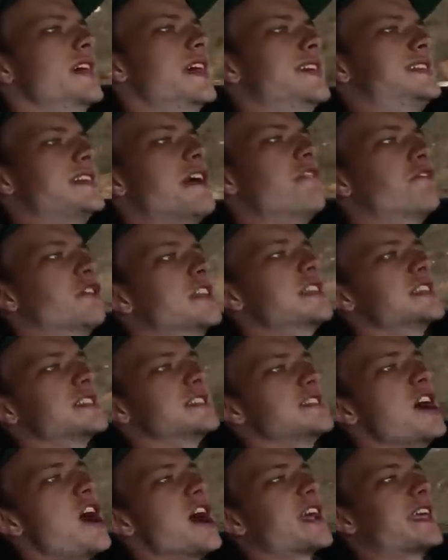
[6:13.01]
It definitely
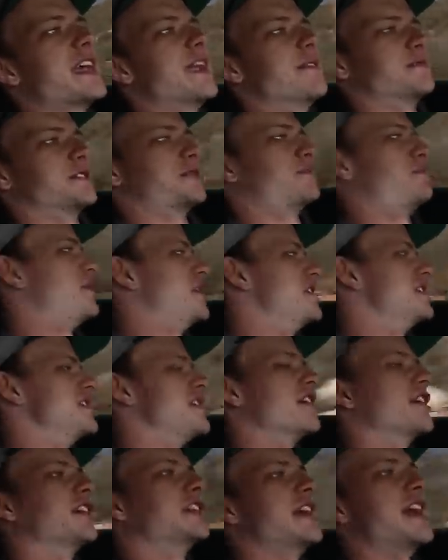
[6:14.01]
does not get up to speed
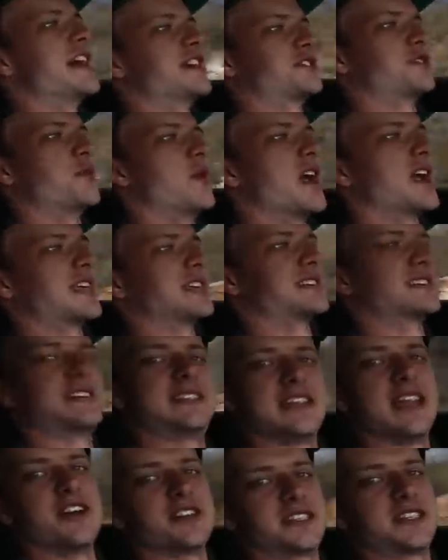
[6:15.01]
nearly as quick as
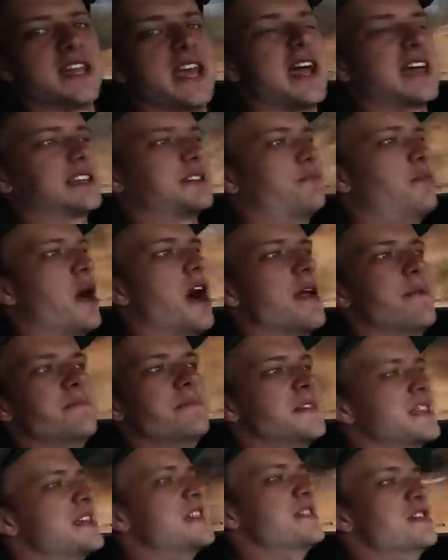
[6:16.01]
the Z06, but
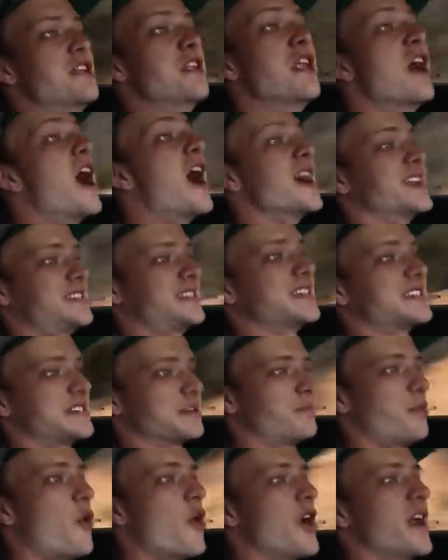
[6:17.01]
not
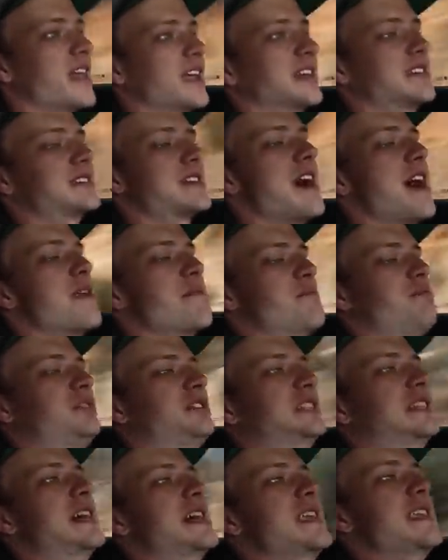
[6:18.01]
disappointing. It's got
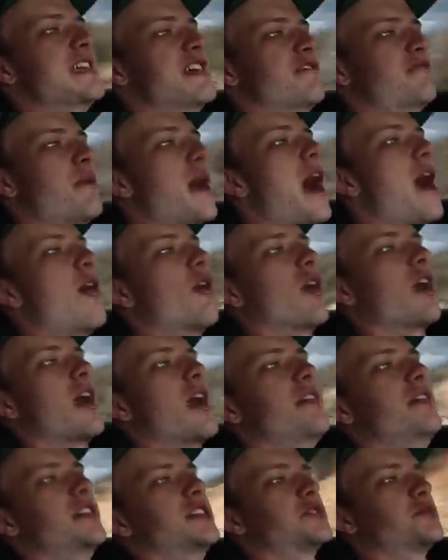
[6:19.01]
plenty of power,
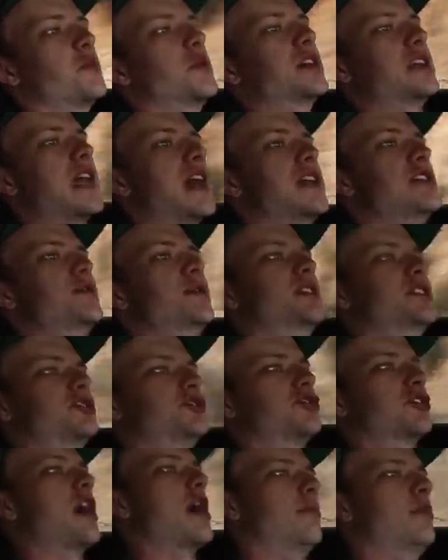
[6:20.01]
and this will get you
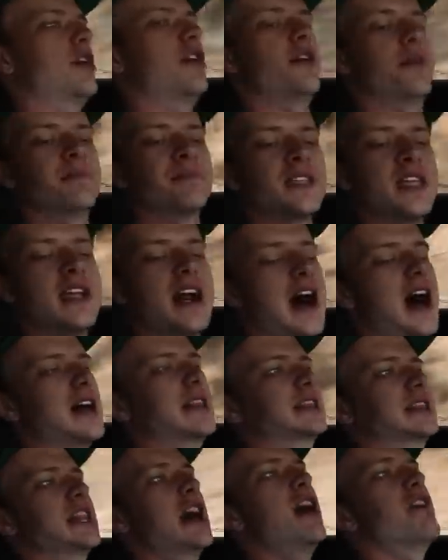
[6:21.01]
into trouble. I
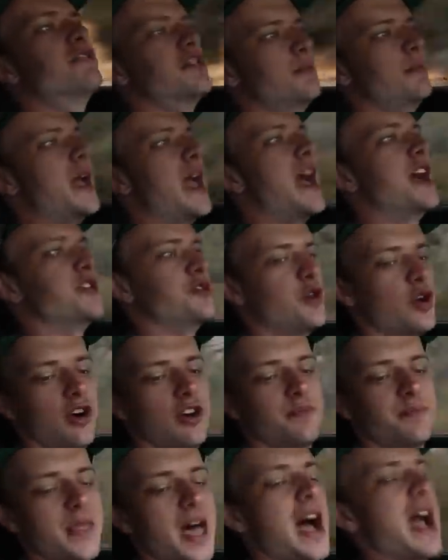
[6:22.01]
love the
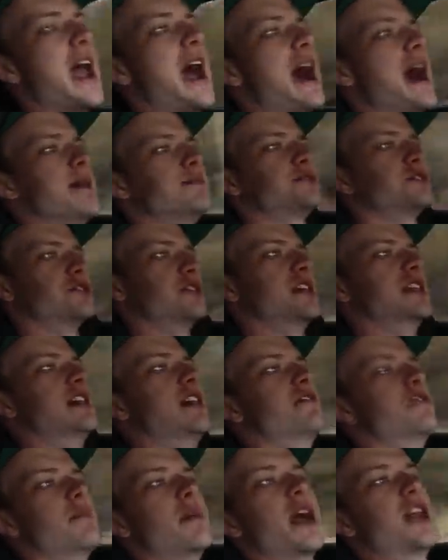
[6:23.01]
manual. I absolutely
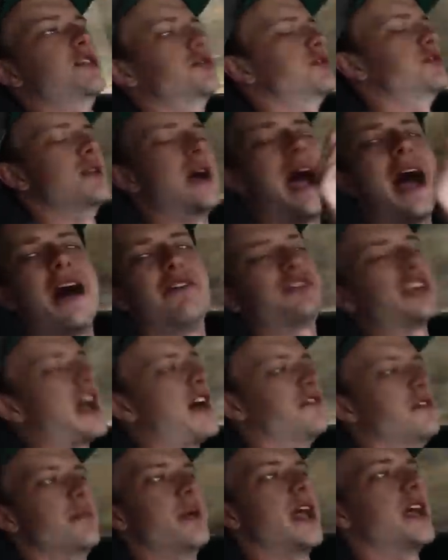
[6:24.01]
love the manual. You have to
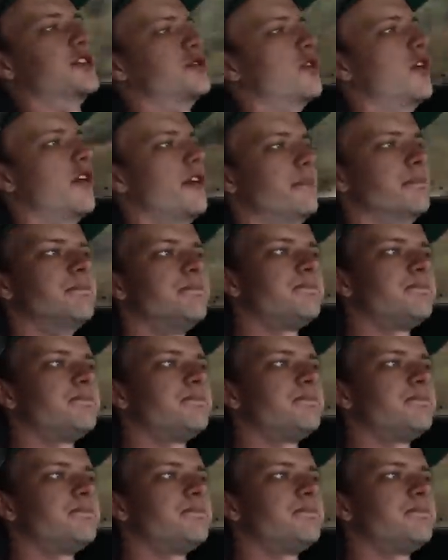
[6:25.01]
have the manual.